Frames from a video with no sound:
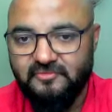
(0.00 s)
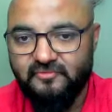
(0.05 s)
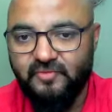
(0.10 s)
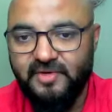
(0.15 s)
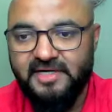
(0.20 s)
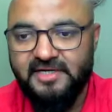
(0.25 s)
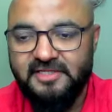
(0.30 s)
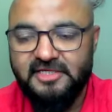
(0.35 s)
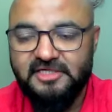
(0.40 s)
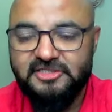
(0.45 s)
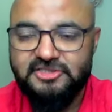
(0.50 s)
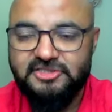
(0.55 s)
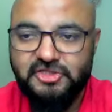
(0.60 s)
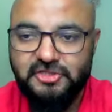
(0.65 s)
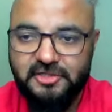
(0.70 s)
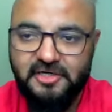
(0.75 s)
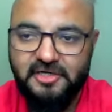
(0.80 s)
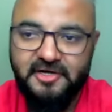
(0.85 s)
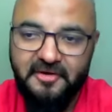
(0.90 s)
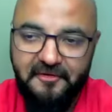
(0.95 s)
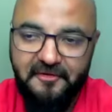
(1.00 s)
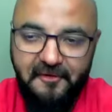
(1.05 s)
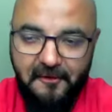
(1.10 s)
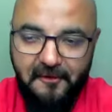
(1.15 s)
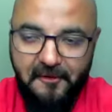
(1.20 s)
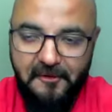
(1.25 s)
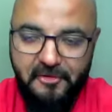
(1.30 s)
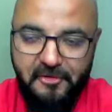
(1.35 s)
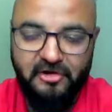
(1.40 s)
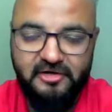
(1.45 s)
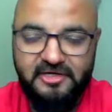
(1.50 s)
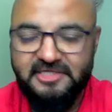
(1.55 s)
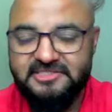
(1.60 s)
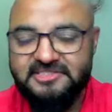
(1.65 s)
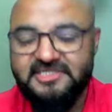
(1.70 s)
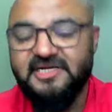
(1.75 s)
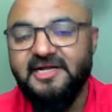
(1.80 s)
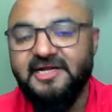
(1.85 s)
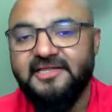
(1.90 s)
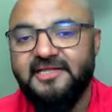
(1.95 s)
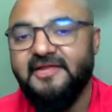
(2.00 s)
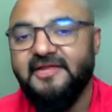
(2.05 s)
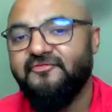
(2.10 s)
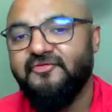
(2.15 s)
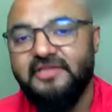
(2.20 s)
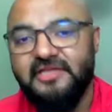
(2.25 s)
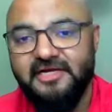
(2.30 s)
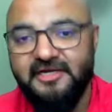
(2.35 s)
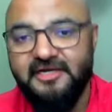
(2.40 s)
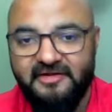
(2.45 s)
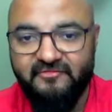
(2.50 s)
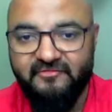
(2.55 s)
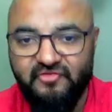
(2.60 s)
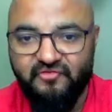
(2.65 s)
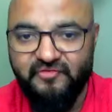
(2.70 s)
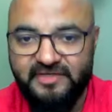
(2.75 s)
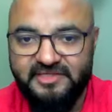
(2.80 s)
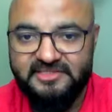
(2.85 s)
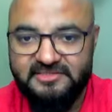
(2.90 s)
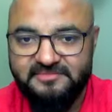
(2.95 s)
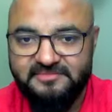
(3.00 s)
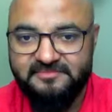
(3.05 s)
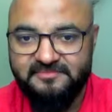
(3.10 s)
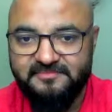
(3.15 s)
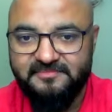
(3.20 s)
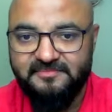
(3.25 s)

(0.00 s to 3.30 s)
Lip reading: One is the shortlisting and then for the interview phase.